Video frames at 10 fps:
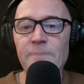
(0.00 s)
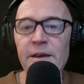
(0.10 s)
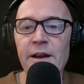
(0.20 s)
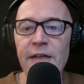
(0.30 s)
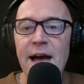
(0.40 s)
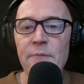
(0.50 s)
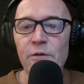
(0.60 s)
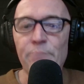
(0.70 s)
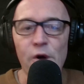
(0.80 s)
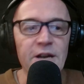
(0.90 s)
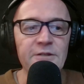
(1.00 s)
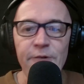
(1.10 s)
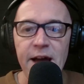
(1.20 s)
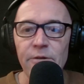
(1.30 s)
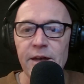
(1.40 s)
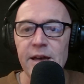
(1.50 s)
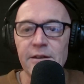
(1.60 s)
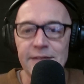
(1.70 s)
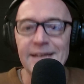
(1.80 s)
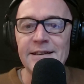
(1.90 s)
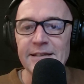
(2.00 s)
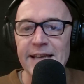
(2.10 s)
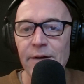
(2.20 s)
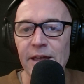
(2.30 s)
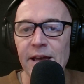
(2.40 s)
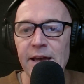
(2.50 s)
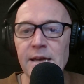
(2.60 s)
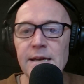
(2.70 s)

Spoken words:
that the products are out there, the data's out there,